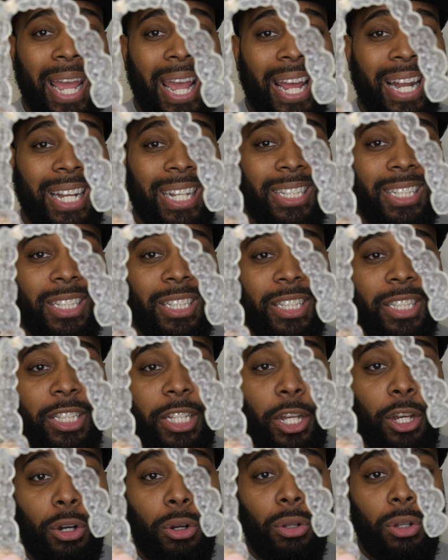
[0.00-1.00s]
and it
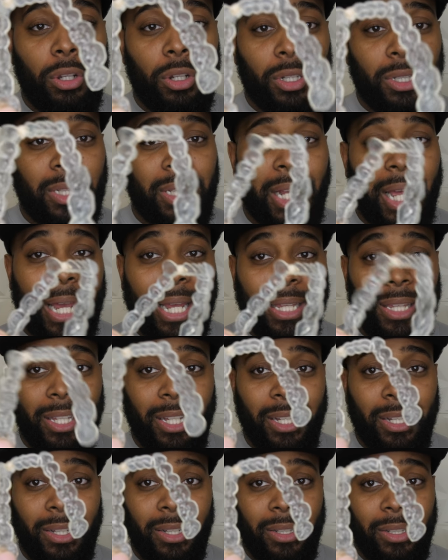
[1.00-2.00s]
still looks like
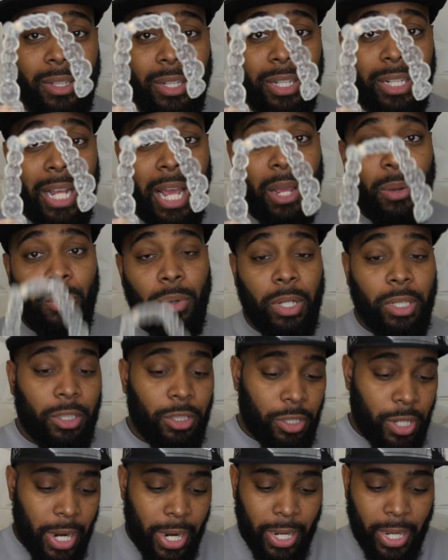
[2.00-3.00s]
the, the day one
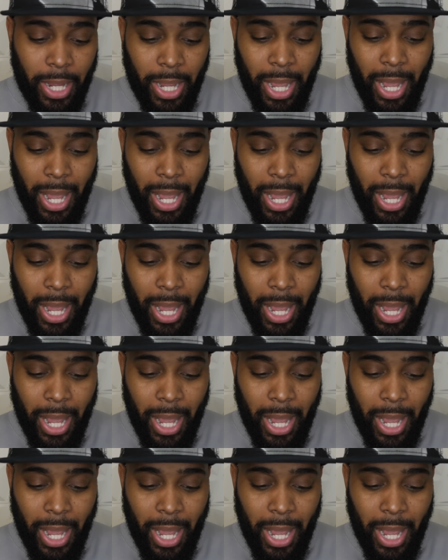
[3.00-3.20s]
tray.